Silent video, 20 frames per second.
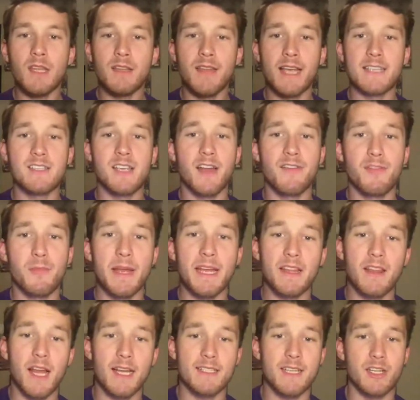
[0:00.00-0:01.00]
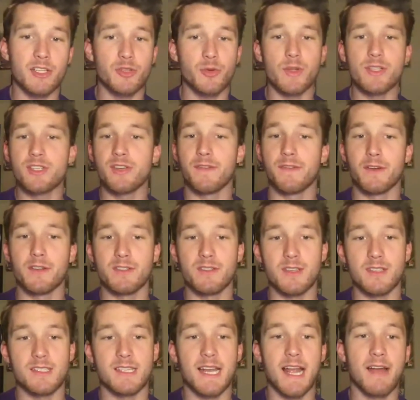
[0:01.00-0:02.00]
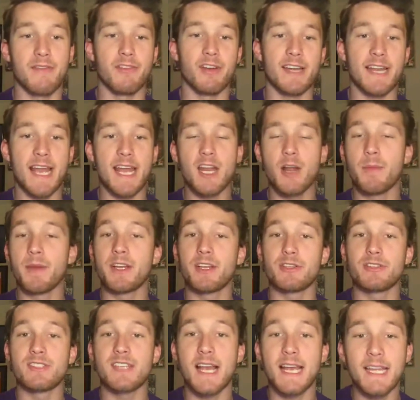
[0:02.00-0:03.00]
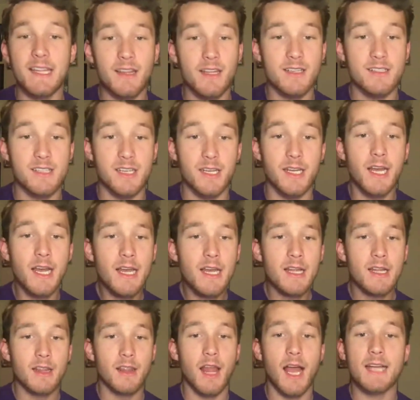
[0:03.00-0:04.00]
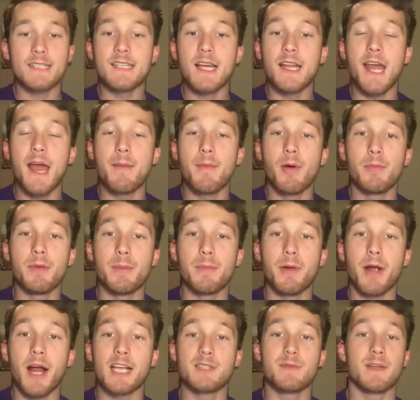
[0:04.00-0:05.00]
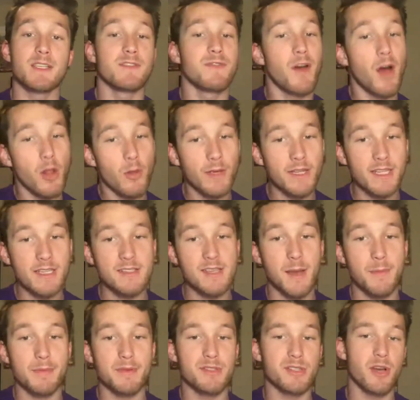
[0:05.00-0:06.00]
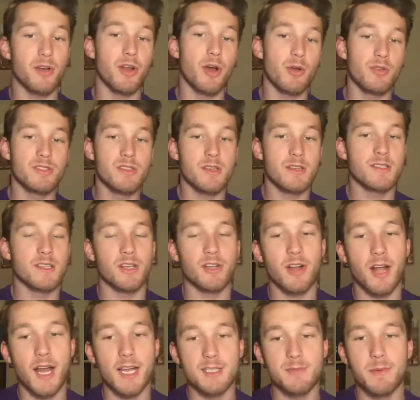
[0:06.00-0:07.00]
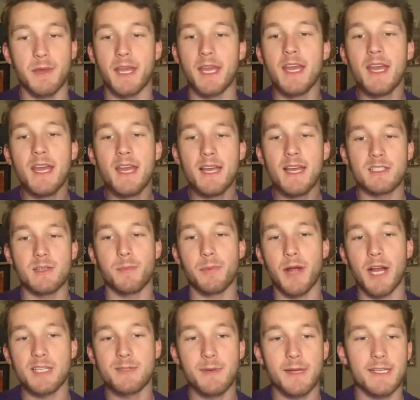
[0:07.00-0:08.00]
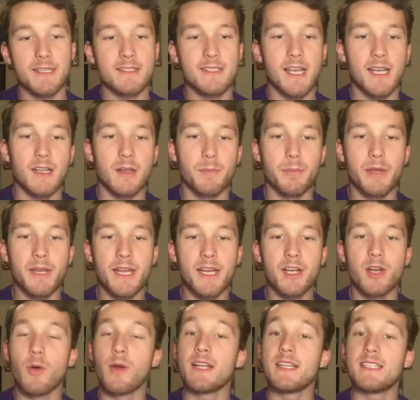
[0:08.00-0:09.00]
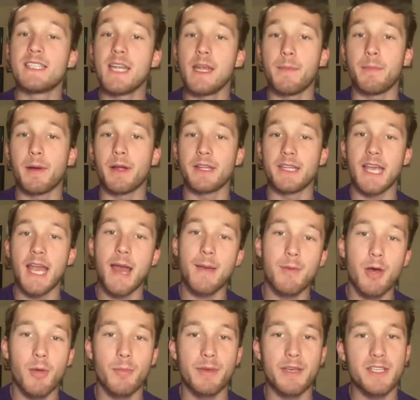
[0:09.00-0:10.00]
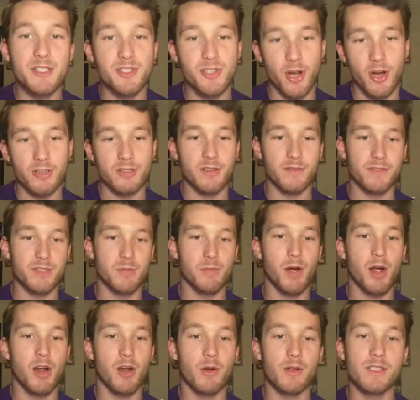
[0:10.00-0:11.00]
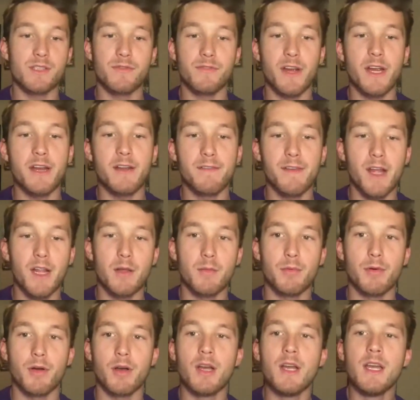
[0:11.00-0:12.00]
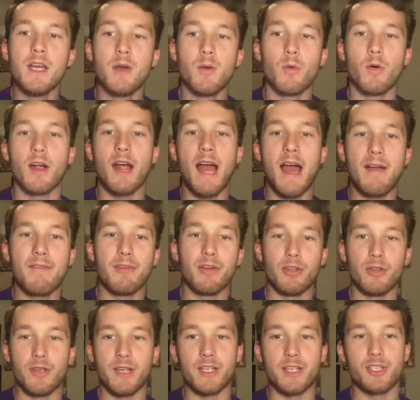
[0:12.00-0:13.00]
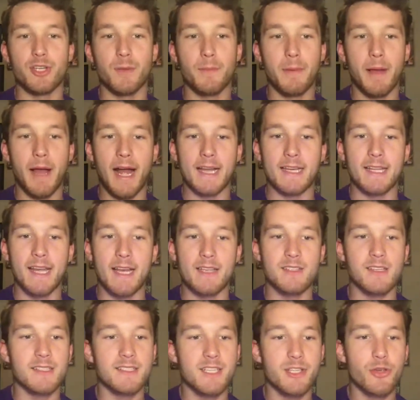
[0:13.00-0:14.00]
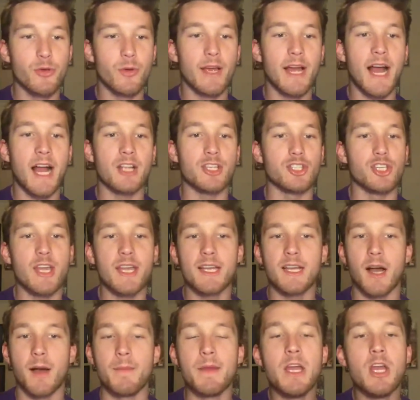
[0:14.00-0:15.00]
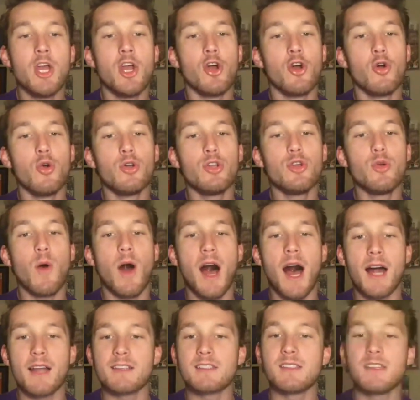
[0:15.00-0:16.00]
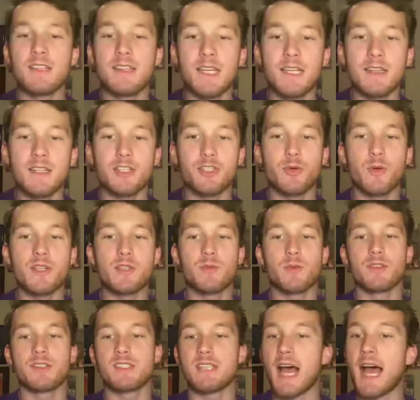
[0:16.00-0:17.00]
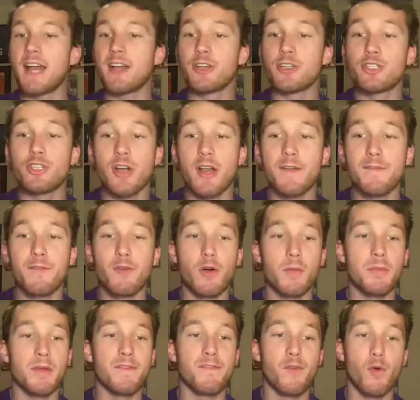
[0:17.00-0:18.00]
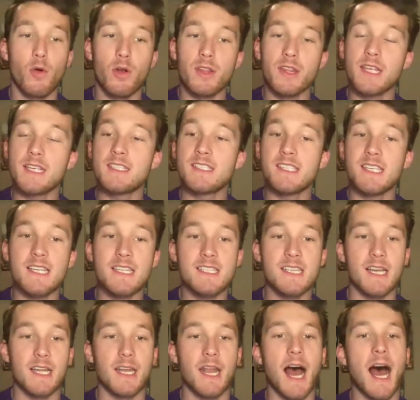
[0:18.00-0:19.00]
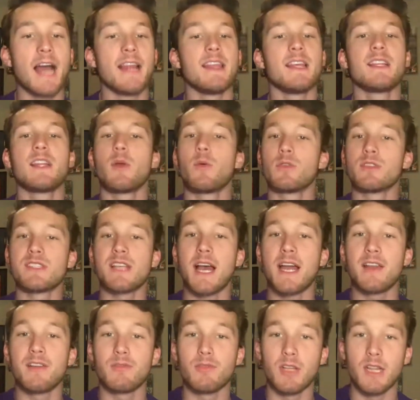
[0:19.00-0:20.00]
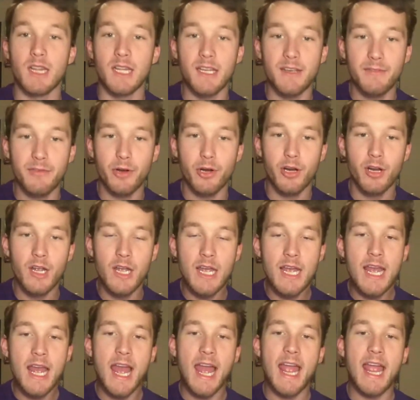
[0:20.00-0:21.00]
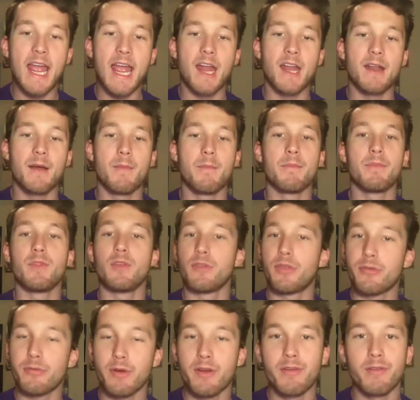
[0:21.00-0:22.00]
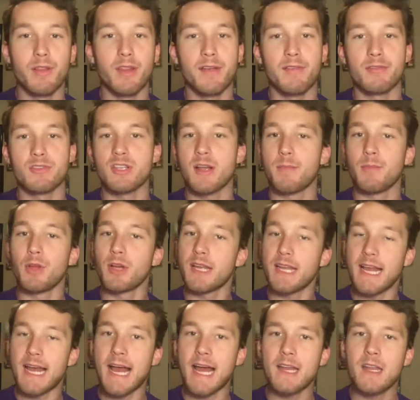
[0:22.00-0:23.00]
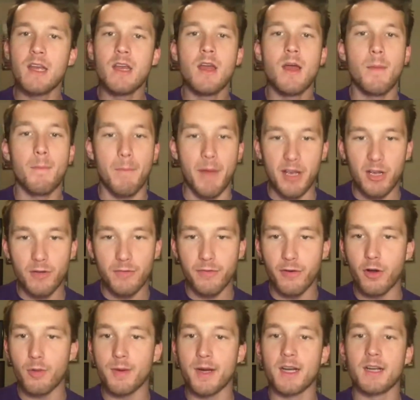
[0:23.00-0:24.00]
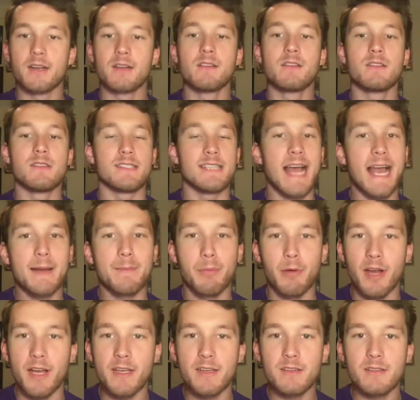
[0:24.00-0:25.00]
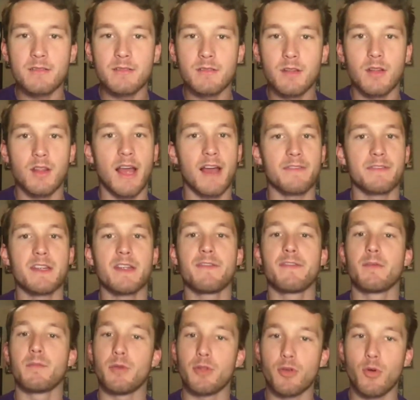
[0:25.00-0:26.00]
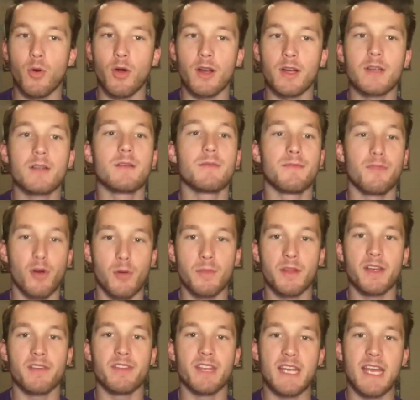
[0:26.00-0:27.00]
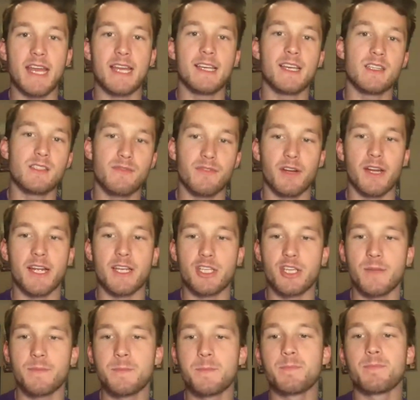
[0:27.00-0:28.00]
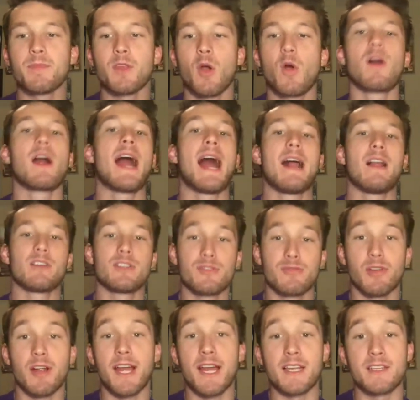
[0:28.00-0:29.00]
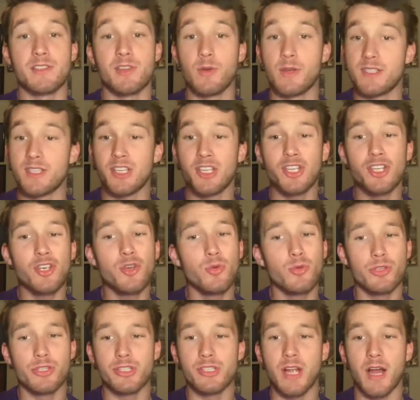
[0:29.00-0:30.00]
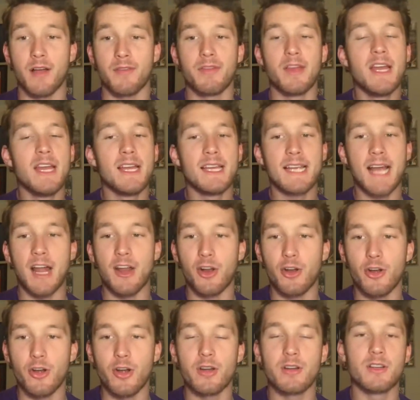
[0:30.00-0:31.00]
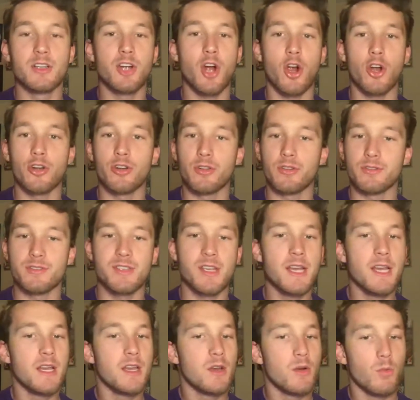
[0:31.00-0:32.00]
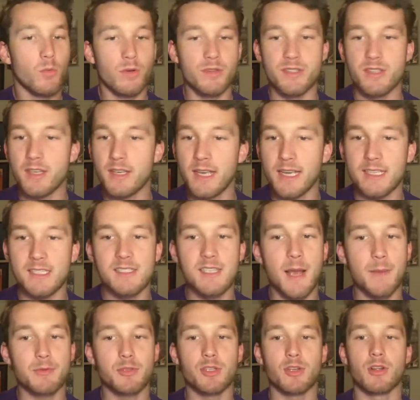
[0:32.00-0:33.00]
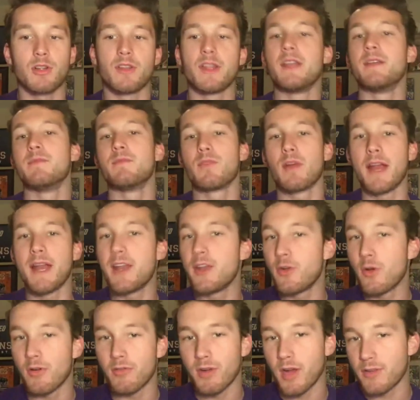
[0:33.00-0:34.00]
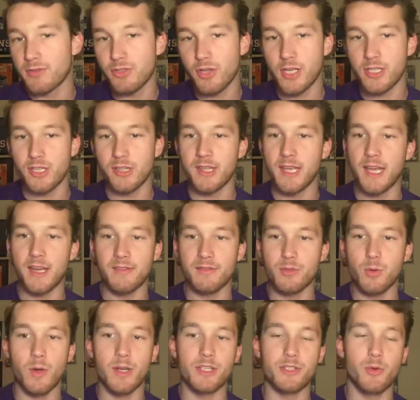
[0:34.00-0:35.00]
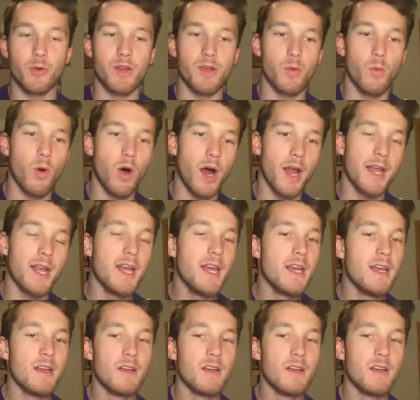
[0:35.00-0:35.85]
Thanks again for making Locked On Twins your first listen every day. Now make your second listen, Locked On MLB Prospects. Following this episode, host Lindsey Crosby is a prospect encyclopedia going deep on the MLB stars of tomorrow. It's free and available wherever you get your podcast. Continuing on, Jacob, who do you honestly think the Twins will sign or trade for before the season? I think they will sign a reliever. And the three relievers I'm looking at, Michael Fulmer, Zach Britton, the lefty from New York, formerly of the Yankees, free agent, or Alex Reyes, who has huge stuff, got hurt, Cardinals, was exceptional, then ran into a rough stretch at the end of 2021.